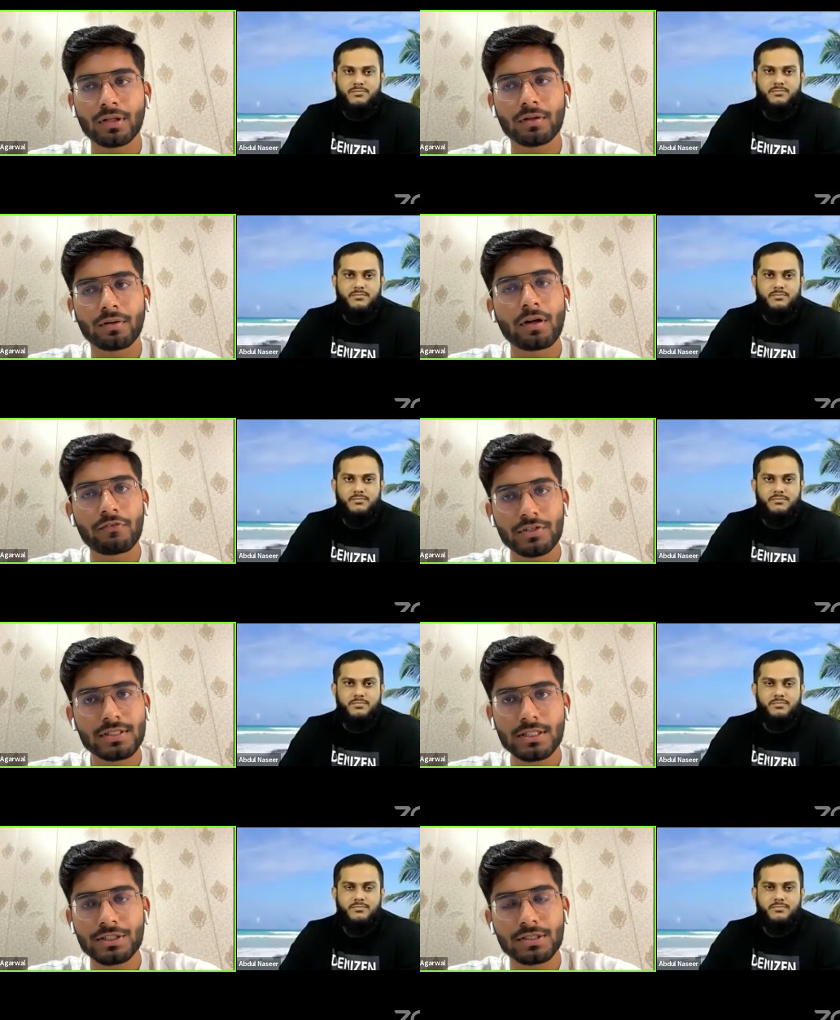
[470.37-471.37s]
Speaker 1: mm-hmm. the
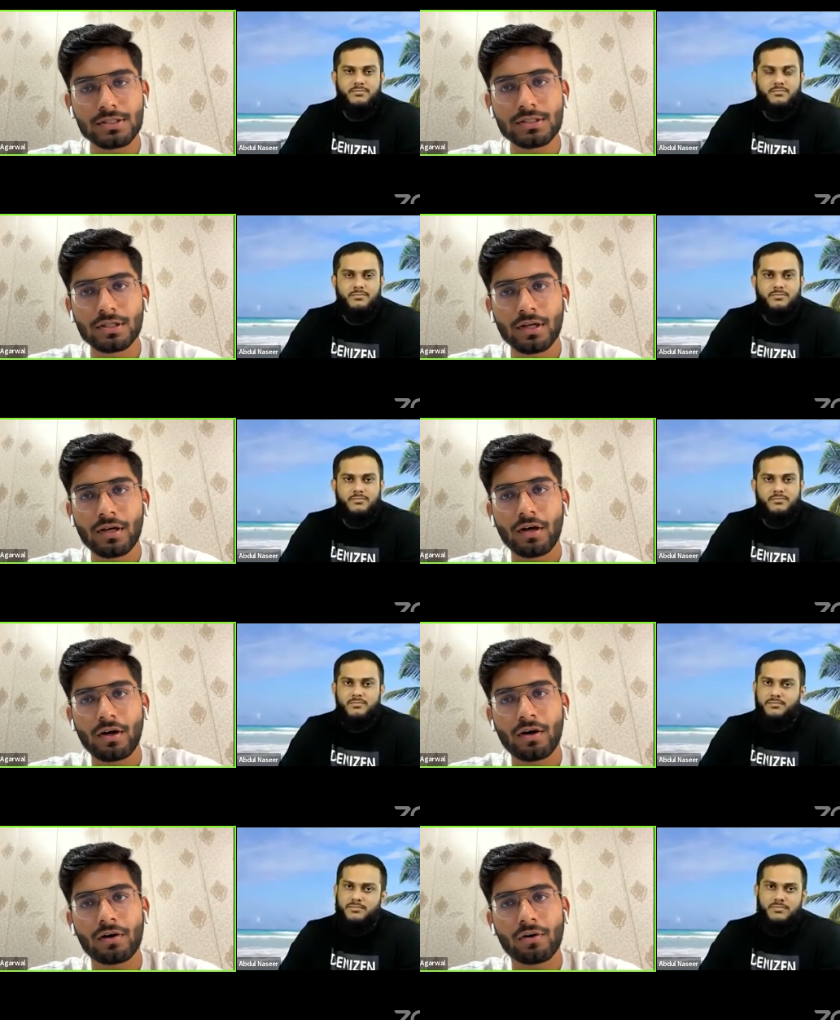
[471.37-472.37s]
revision sessions
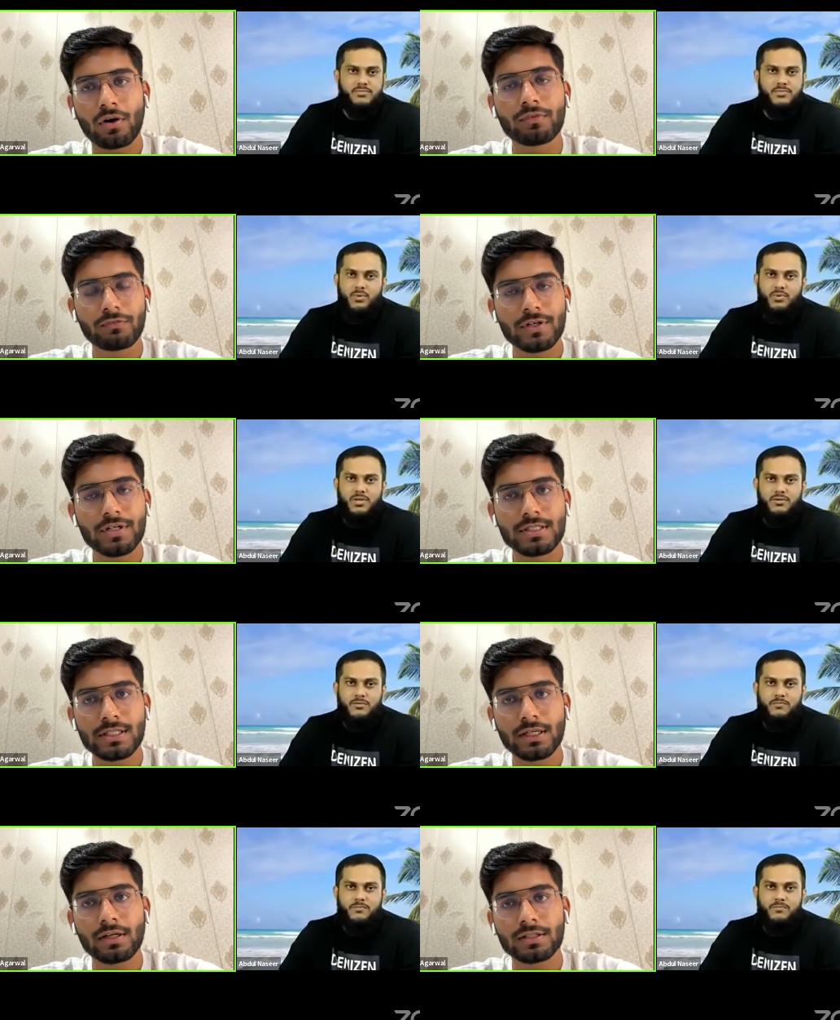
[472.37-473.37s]
uh, of the mm-hmm.
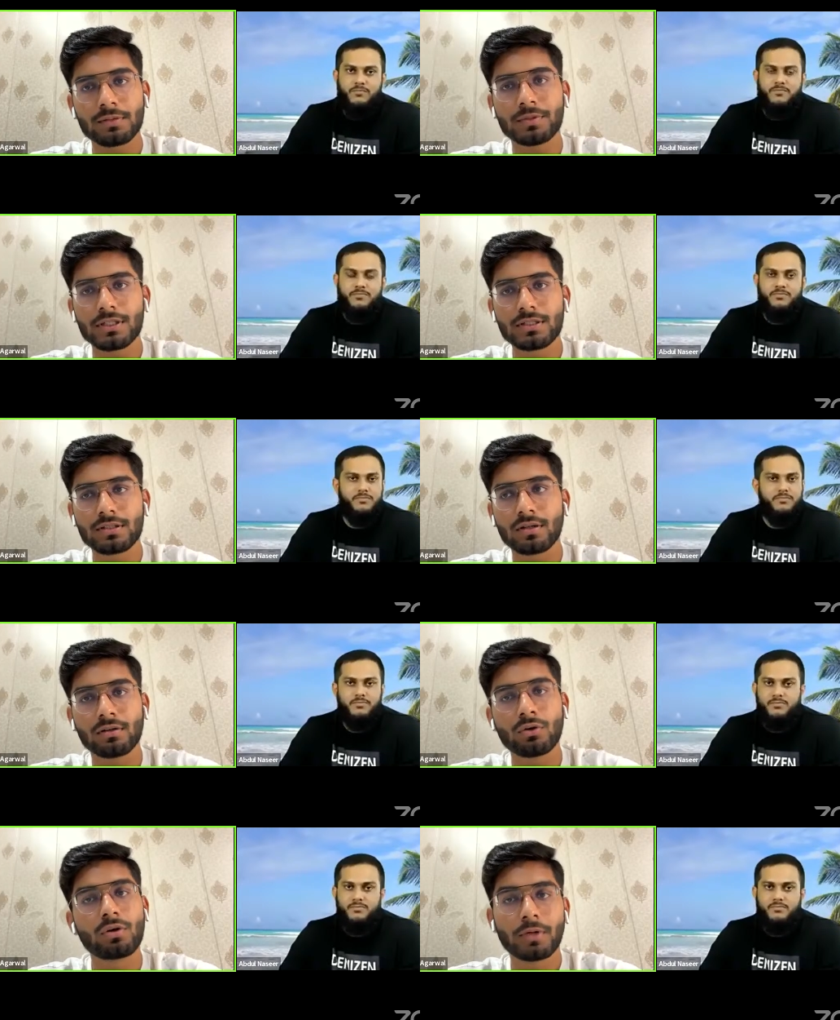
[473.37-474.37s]
first and second year subjects
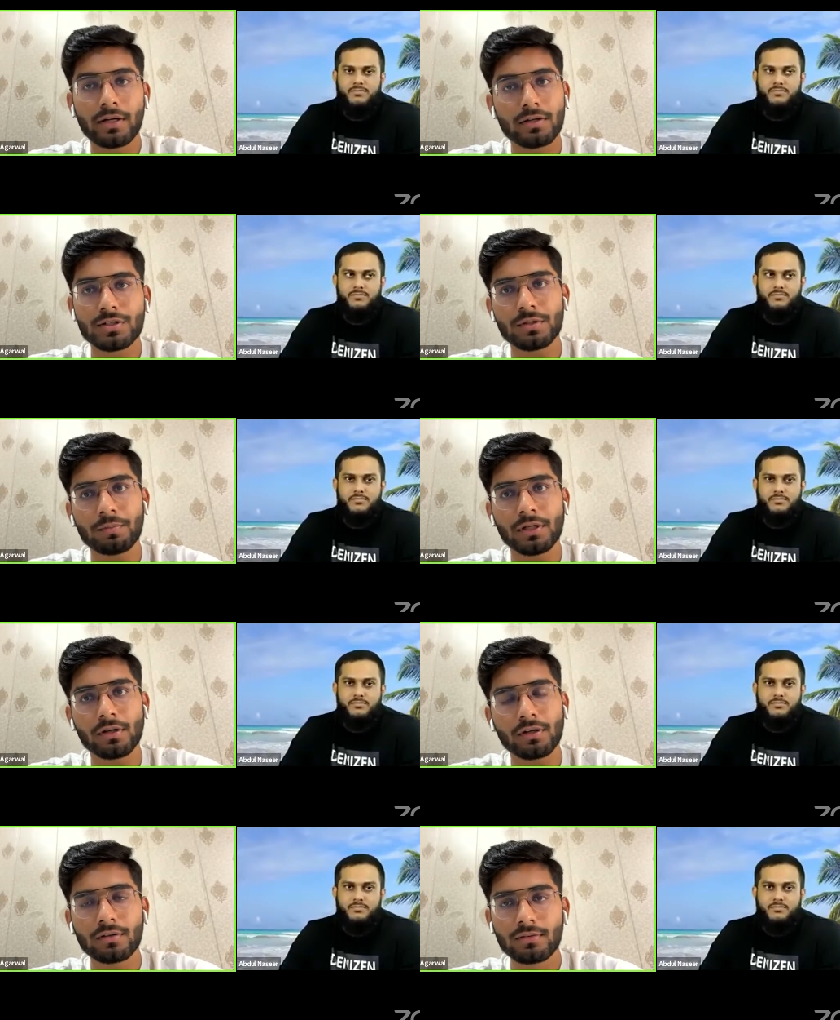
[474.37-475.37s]
uh, during my
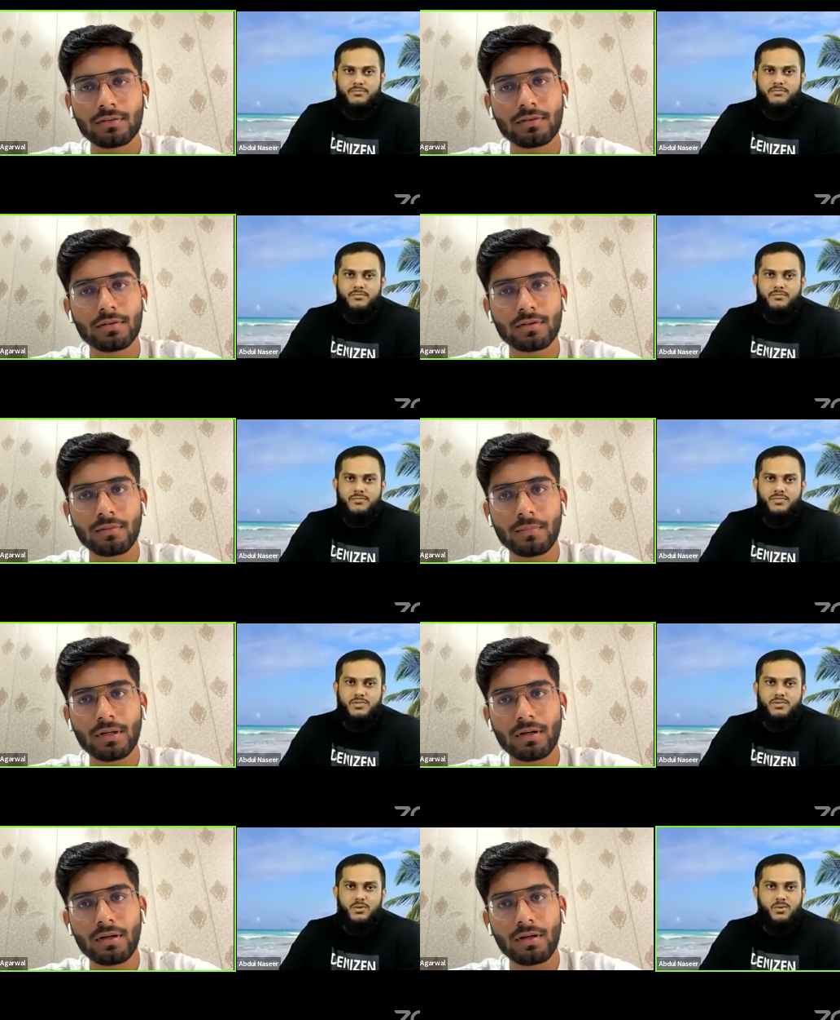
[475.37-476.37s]
internship
Speaker 2: period.
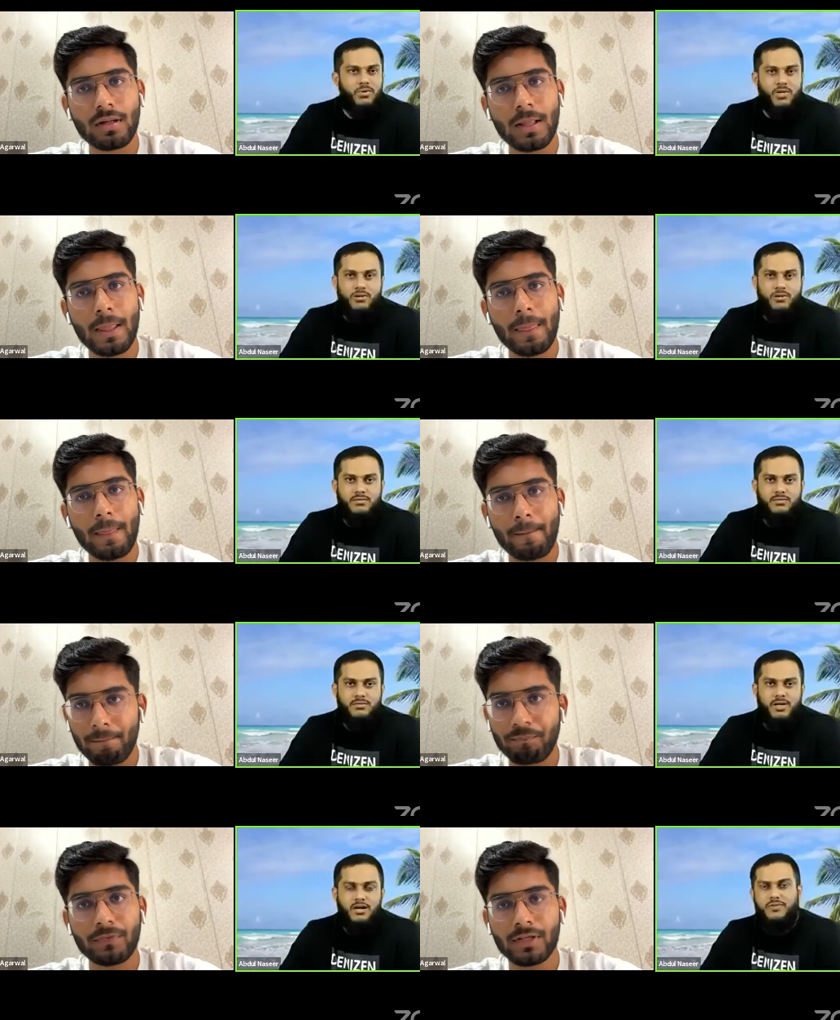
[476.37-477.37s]
Okay.
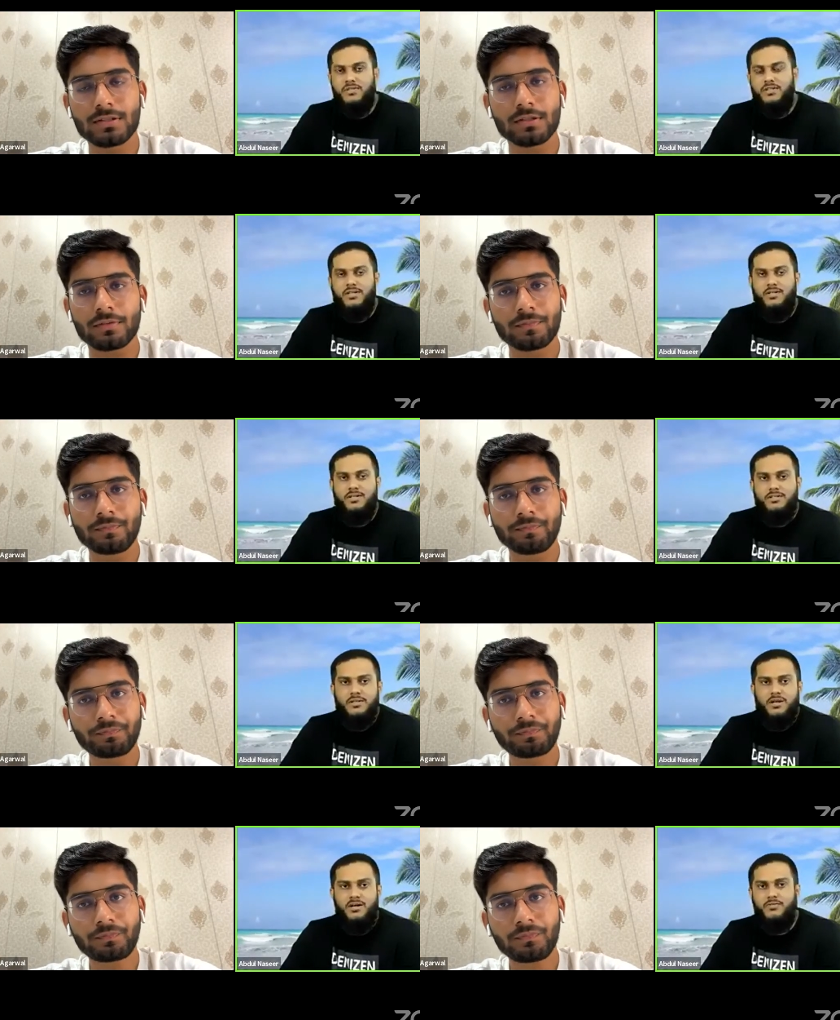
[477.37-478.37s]
After that yes,
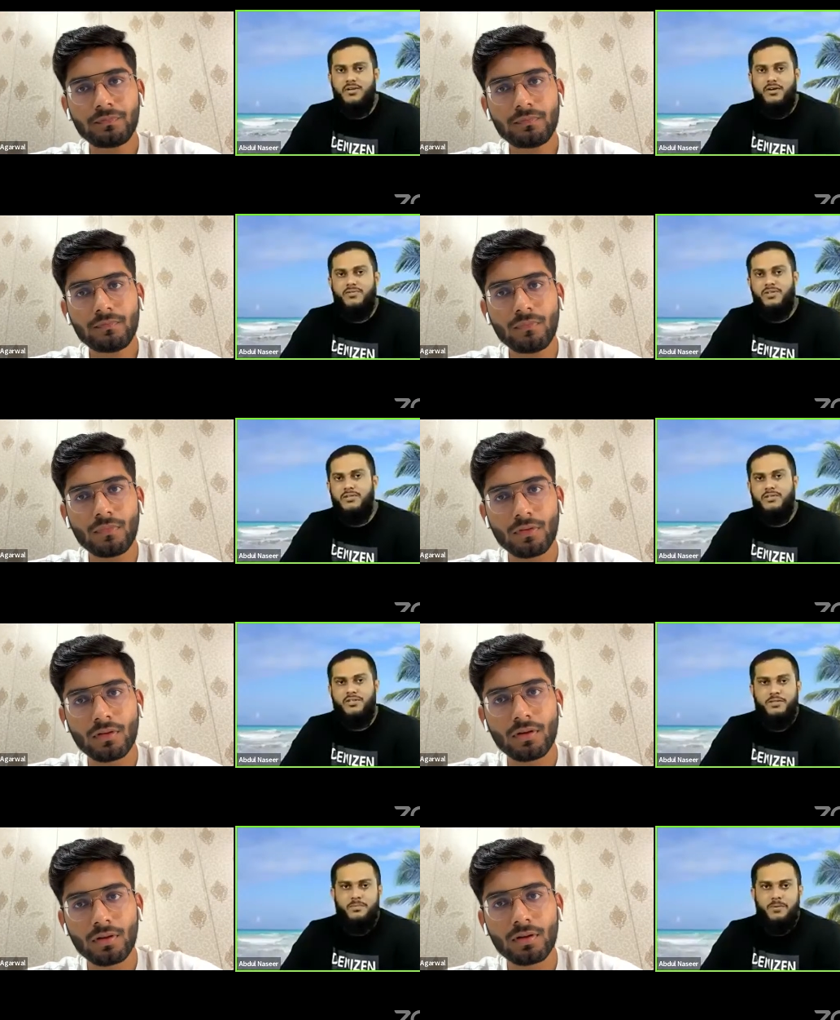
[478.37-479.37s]
internship, after after
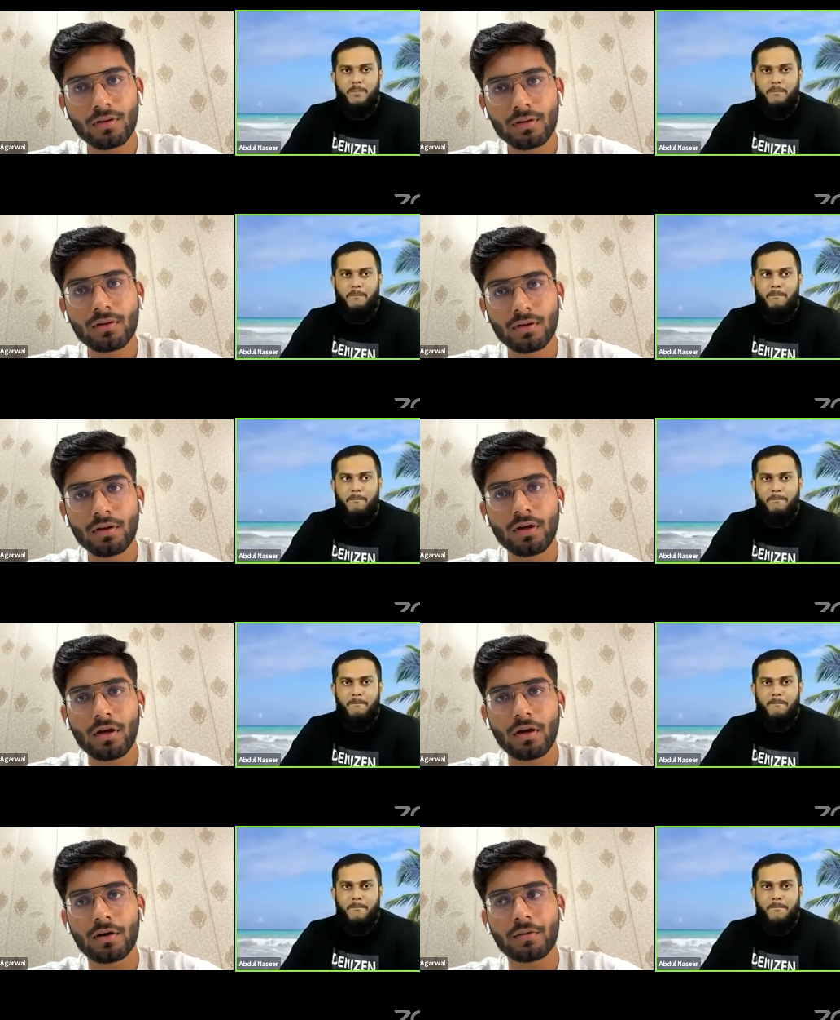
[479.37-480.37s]
internship.
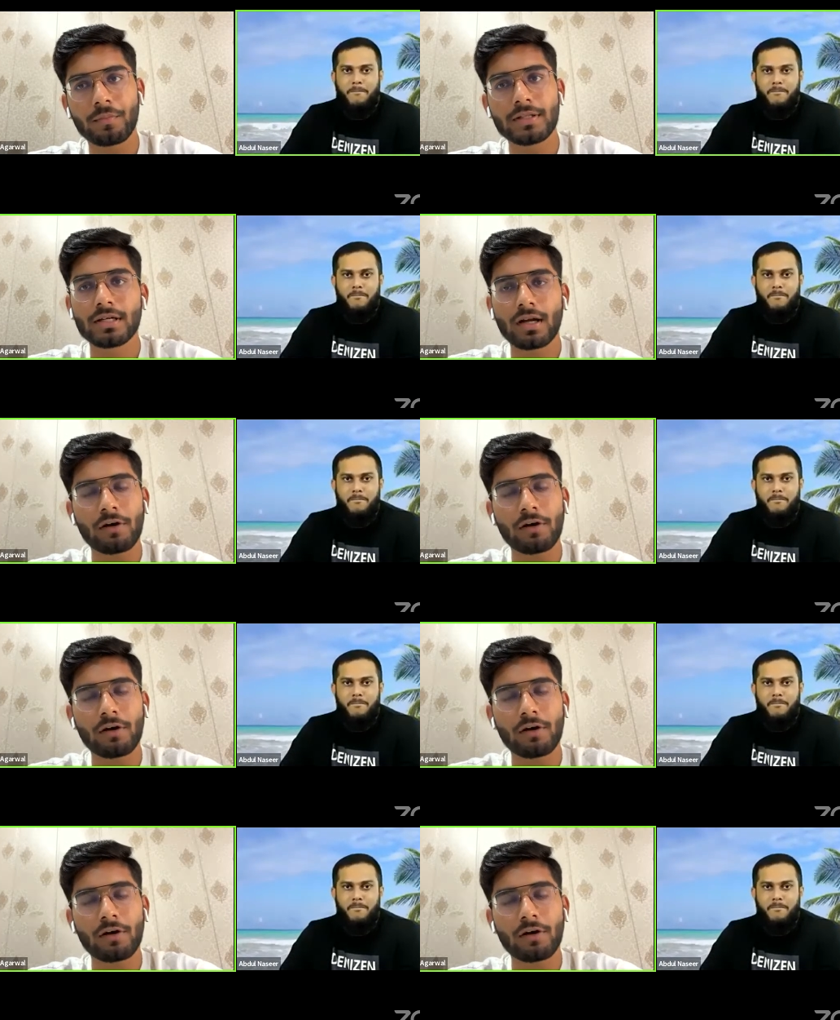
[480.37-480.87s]
Speaker 1: Um, and